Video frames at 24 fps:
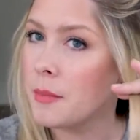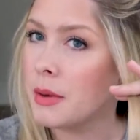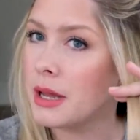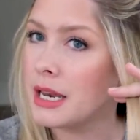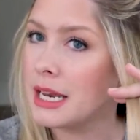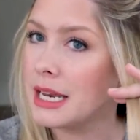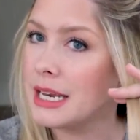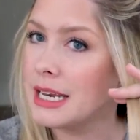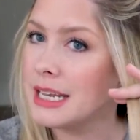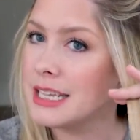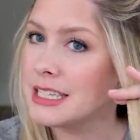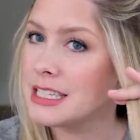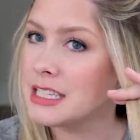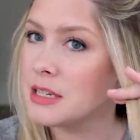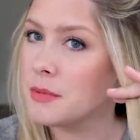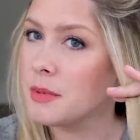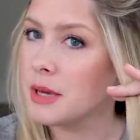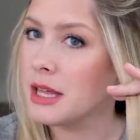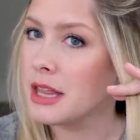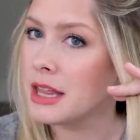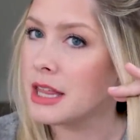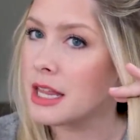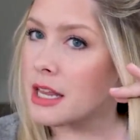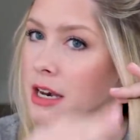but it needs to
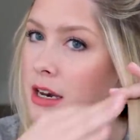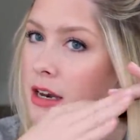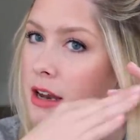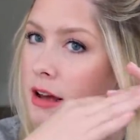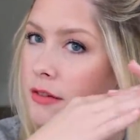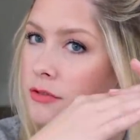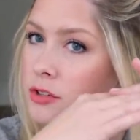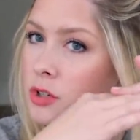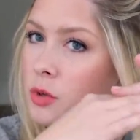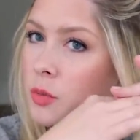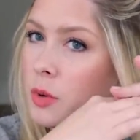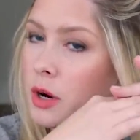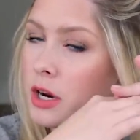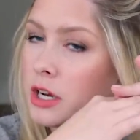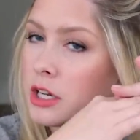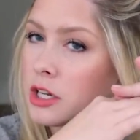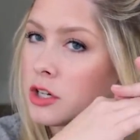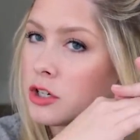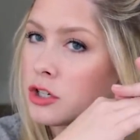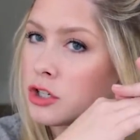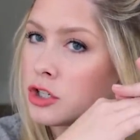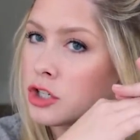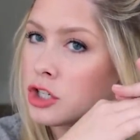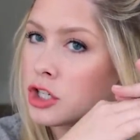be thin enough to where
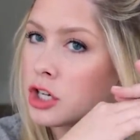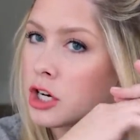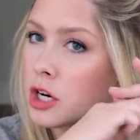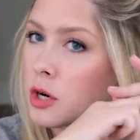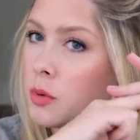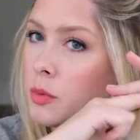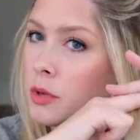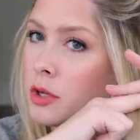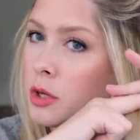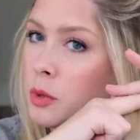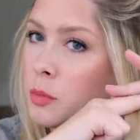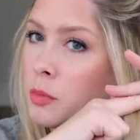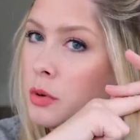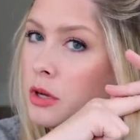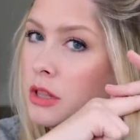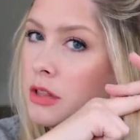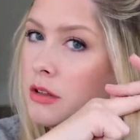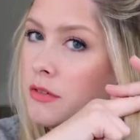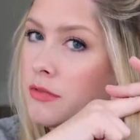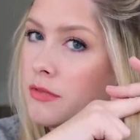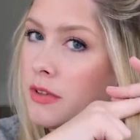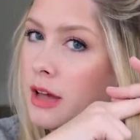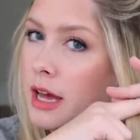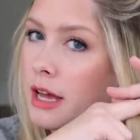you're sure when you put
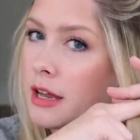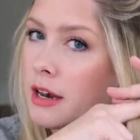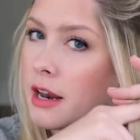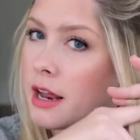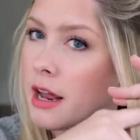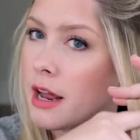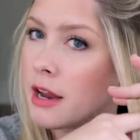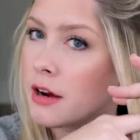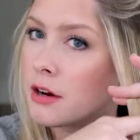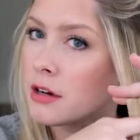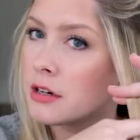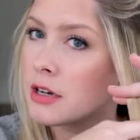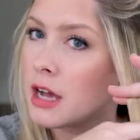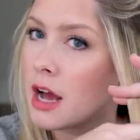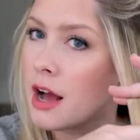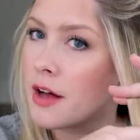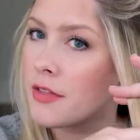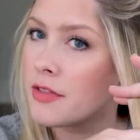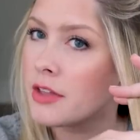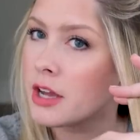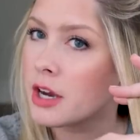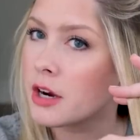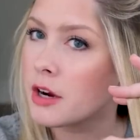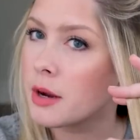the flat iron
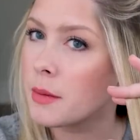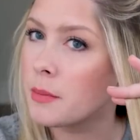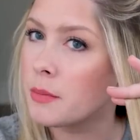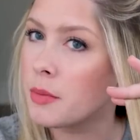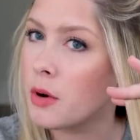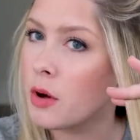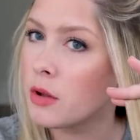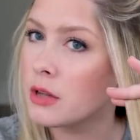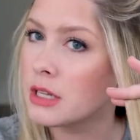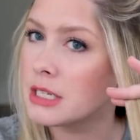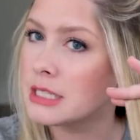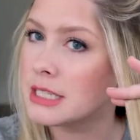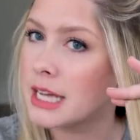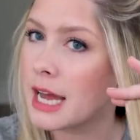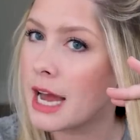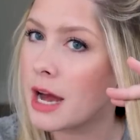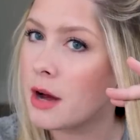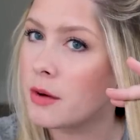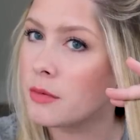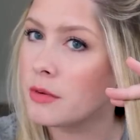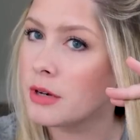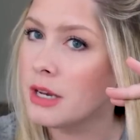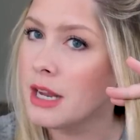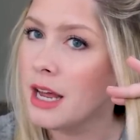on there and pull it
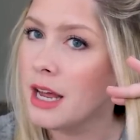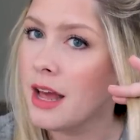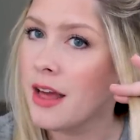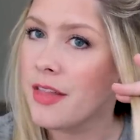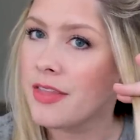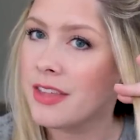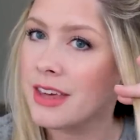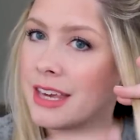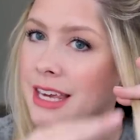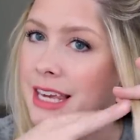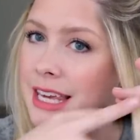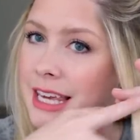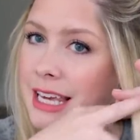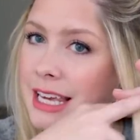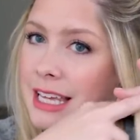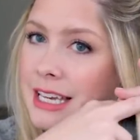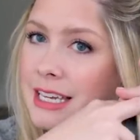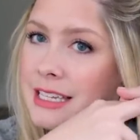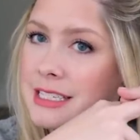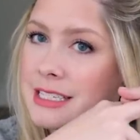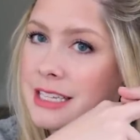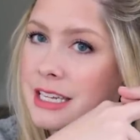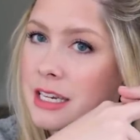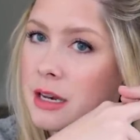down, the heat
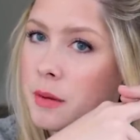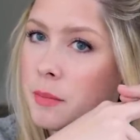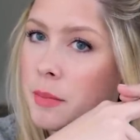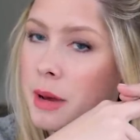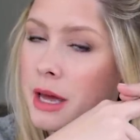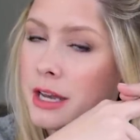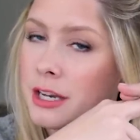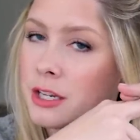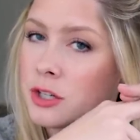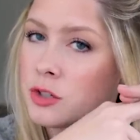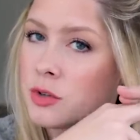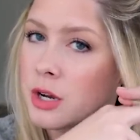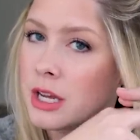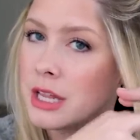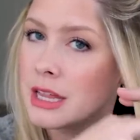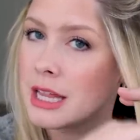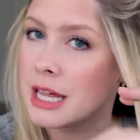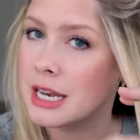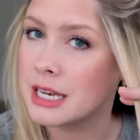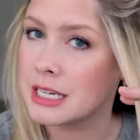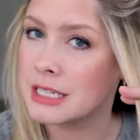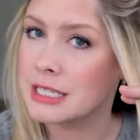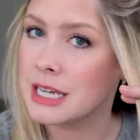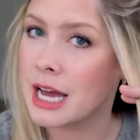is going to penetrate
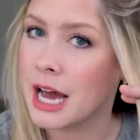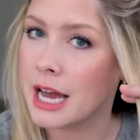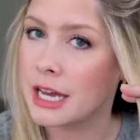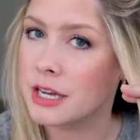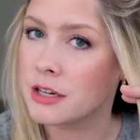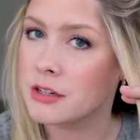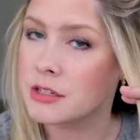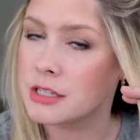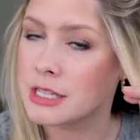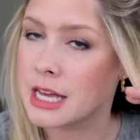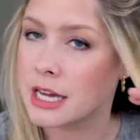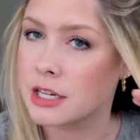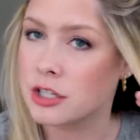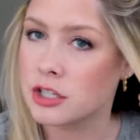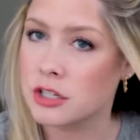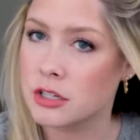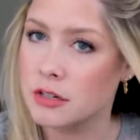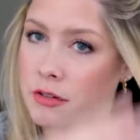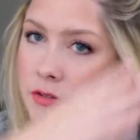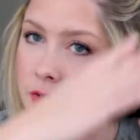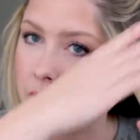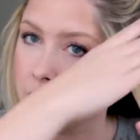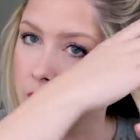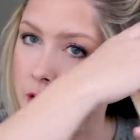that entire section
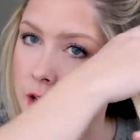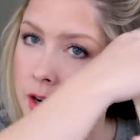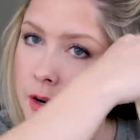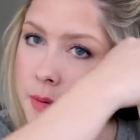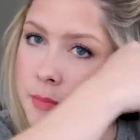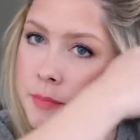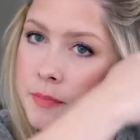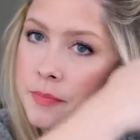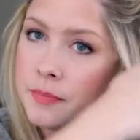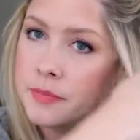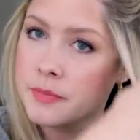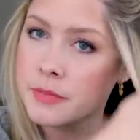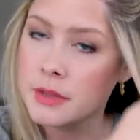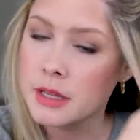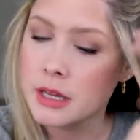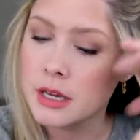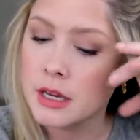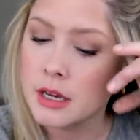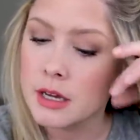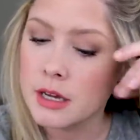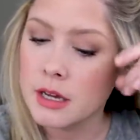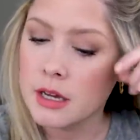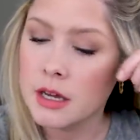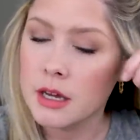of hair.
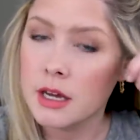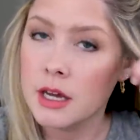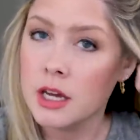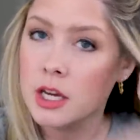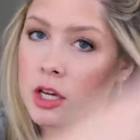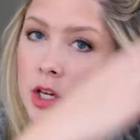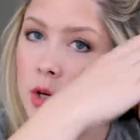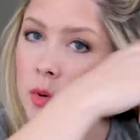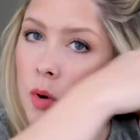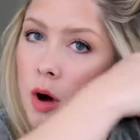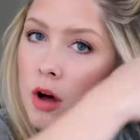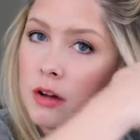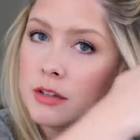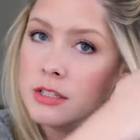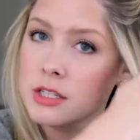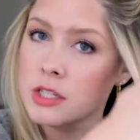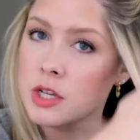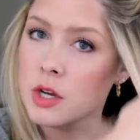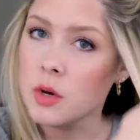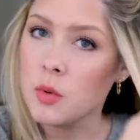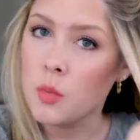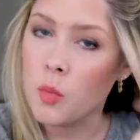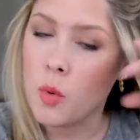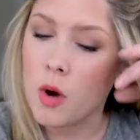You
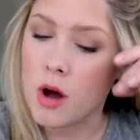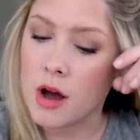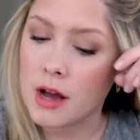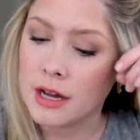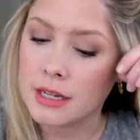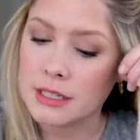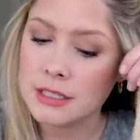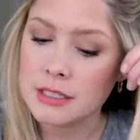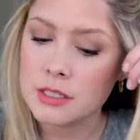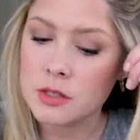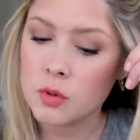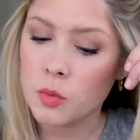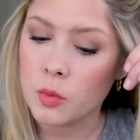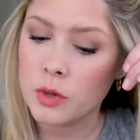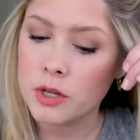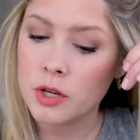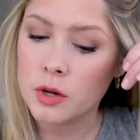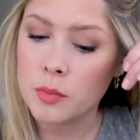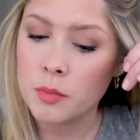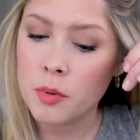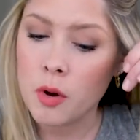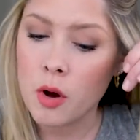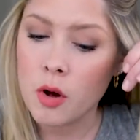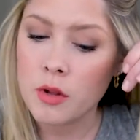also want, when
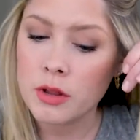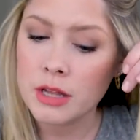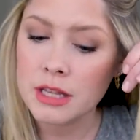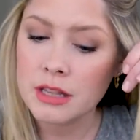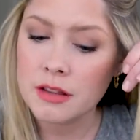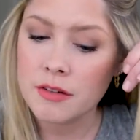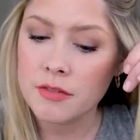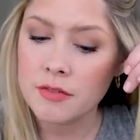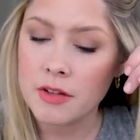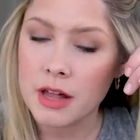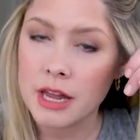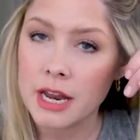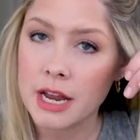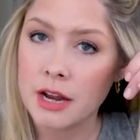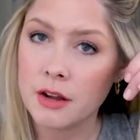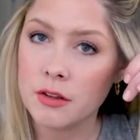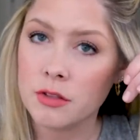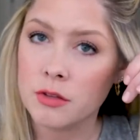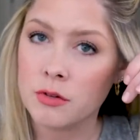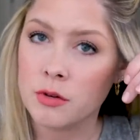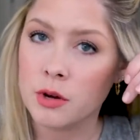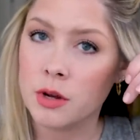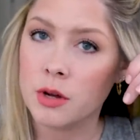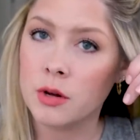you're pulling the flat
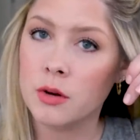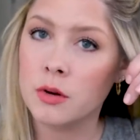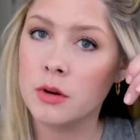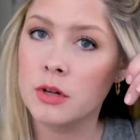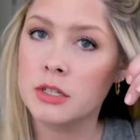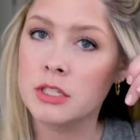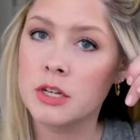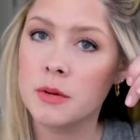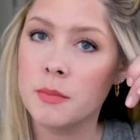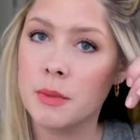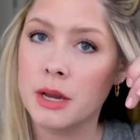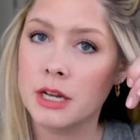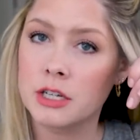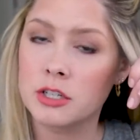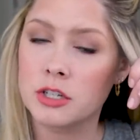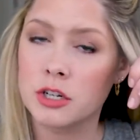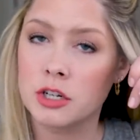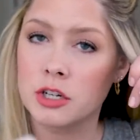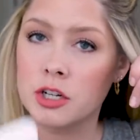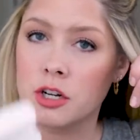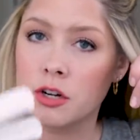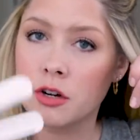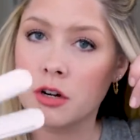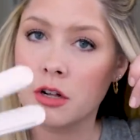iron through, to make
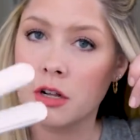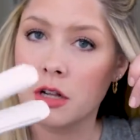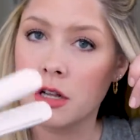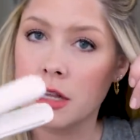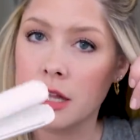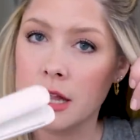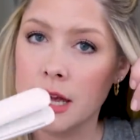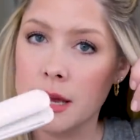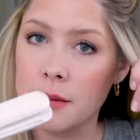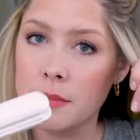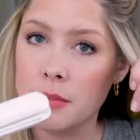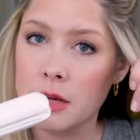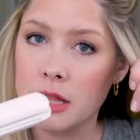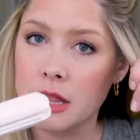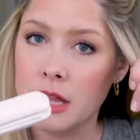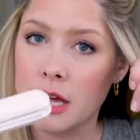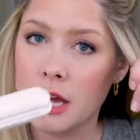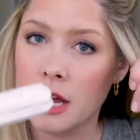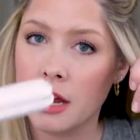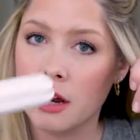sure you're clamping the